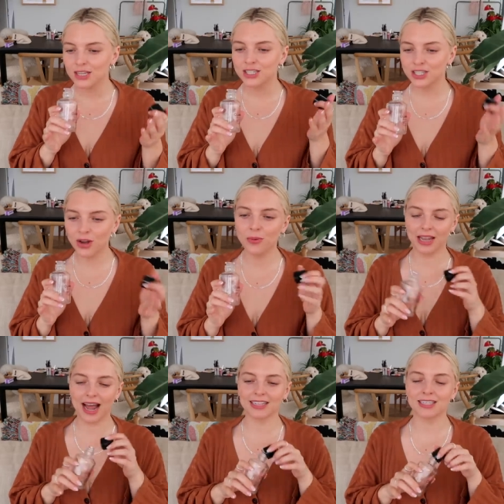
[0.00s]
So
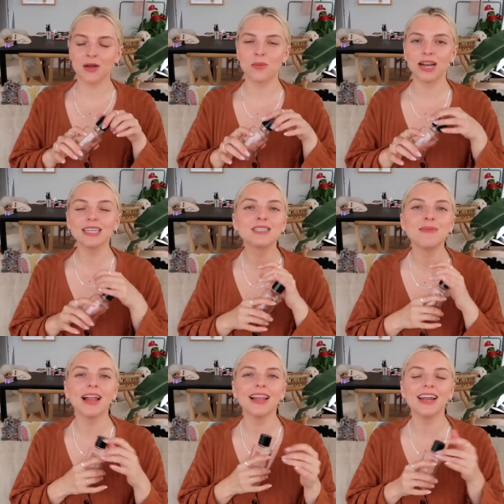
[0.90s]
relaxing. When I
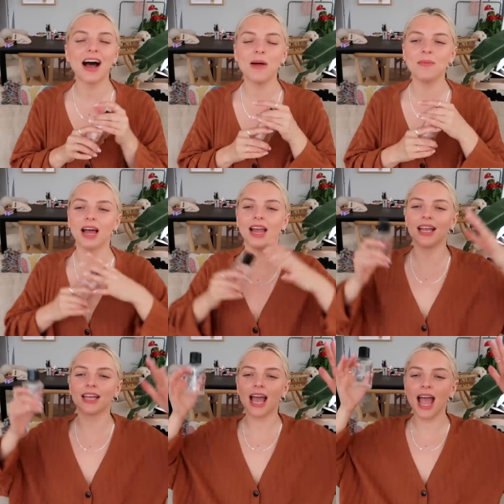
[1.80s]
smell it, I'm
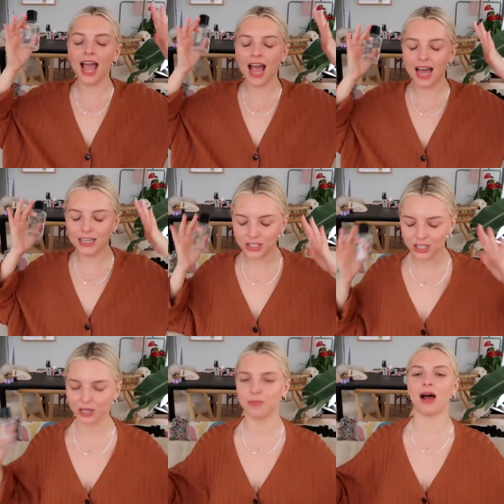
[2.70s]
like,
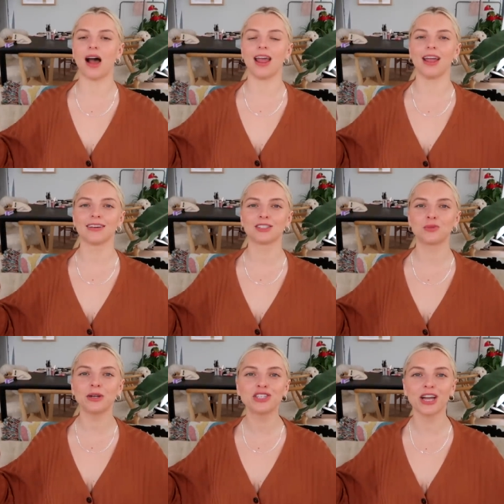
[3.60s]
and goodbye,
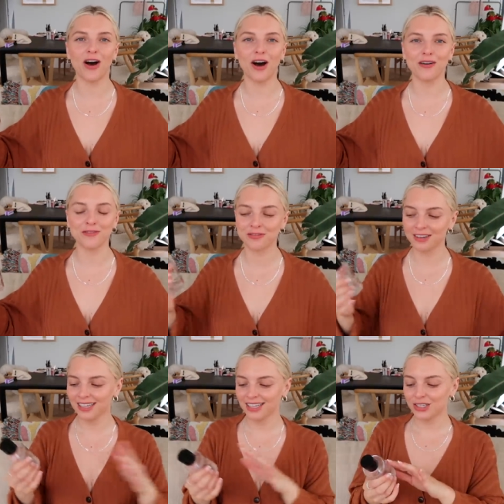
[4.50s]
switching off.
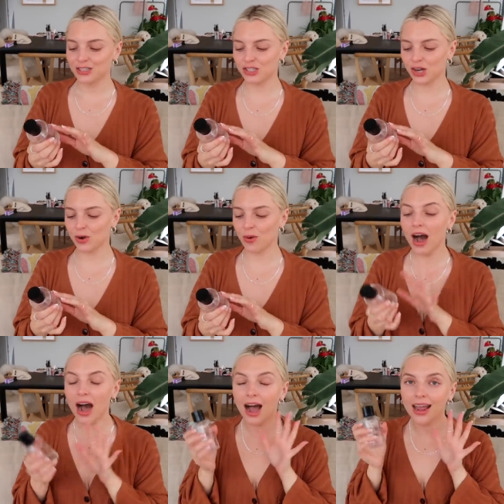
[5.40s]
So
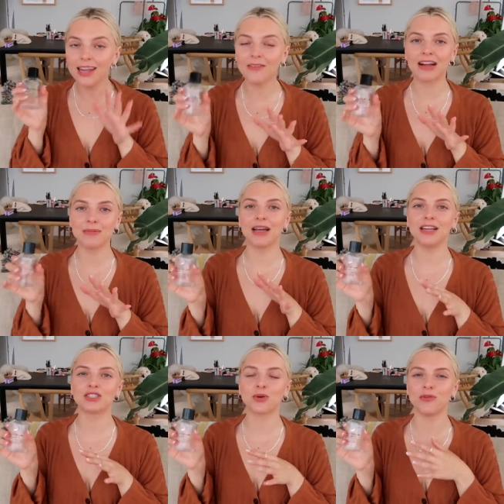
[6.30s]
highly
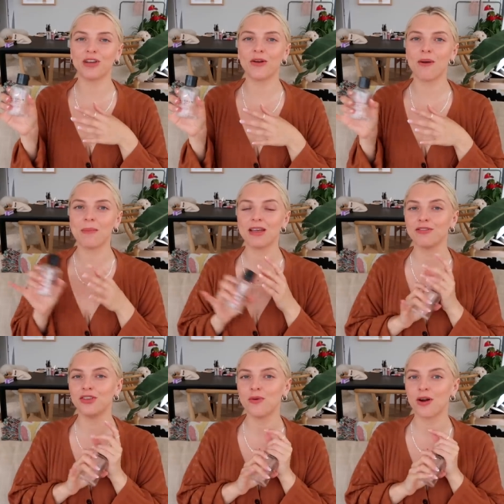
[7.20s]
recommend Olverum
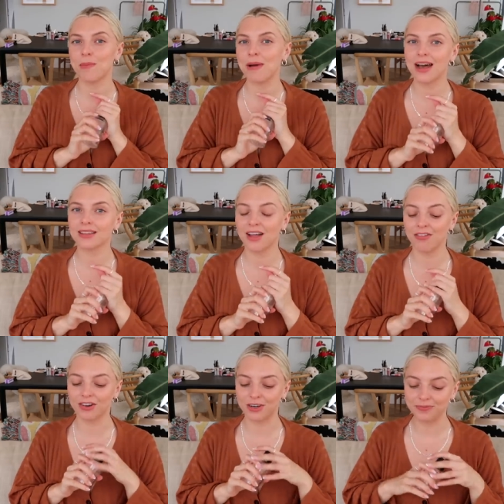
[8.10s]
if you are a bath
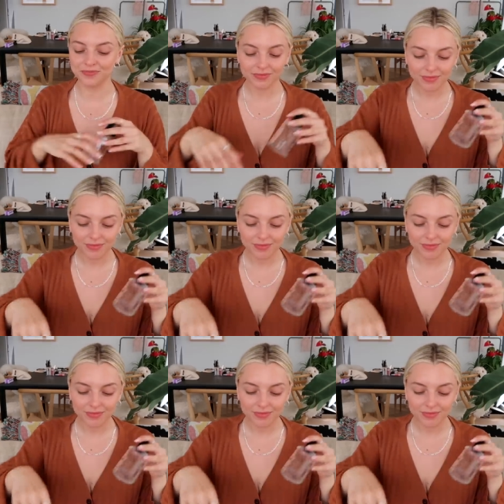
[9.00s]
lover